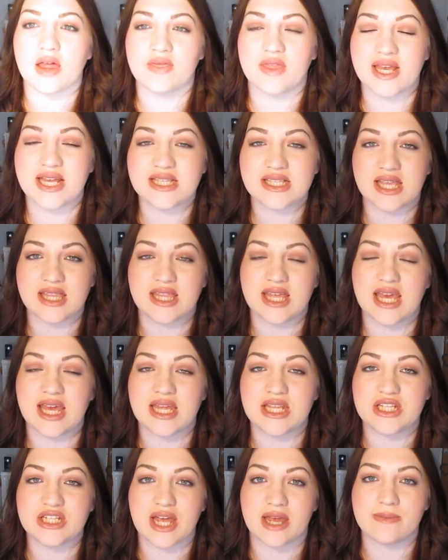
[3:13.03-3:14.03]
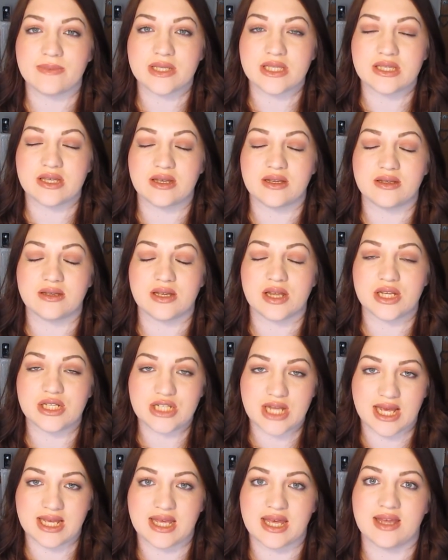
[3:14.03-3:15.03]
These are the Jameson
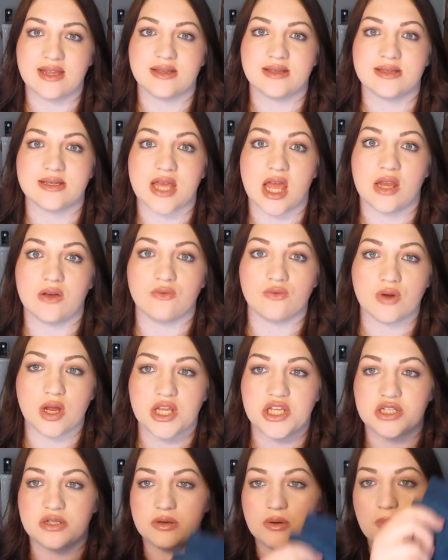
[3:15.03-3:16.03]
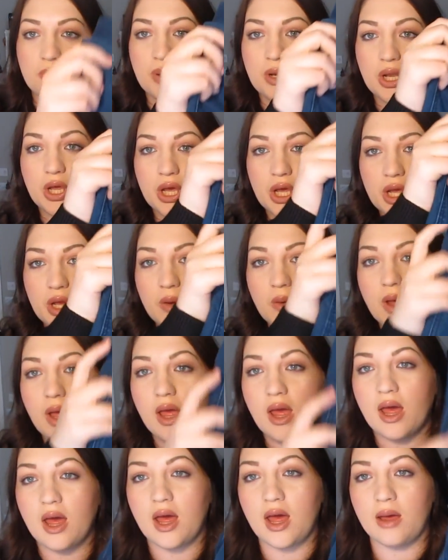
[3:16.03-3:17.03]
jeggings in rich blue.
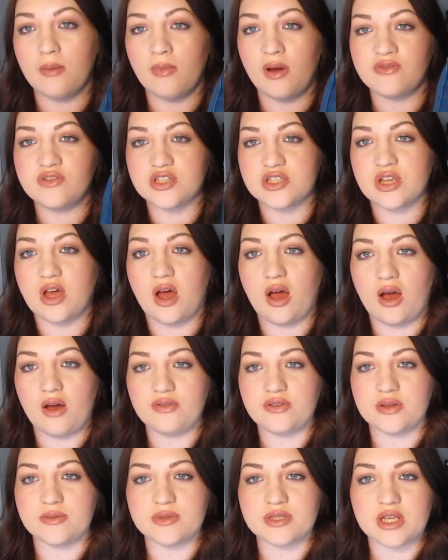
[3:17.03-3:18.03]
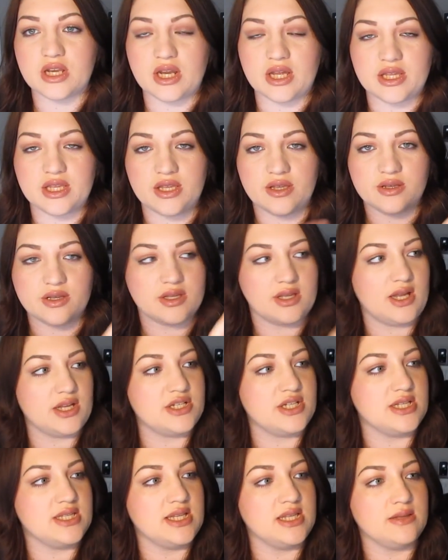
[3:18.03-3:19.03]
I've just halved them so like you can
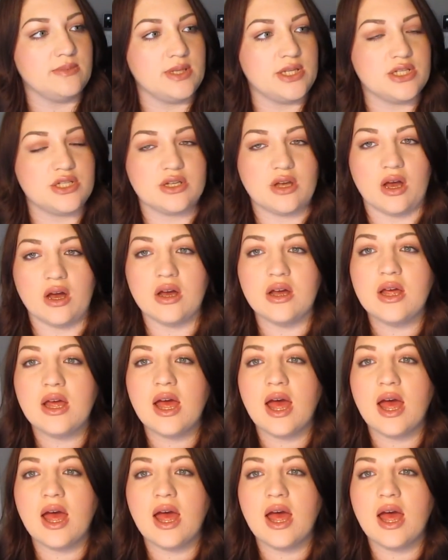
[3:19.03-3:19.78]
actually see them in shot.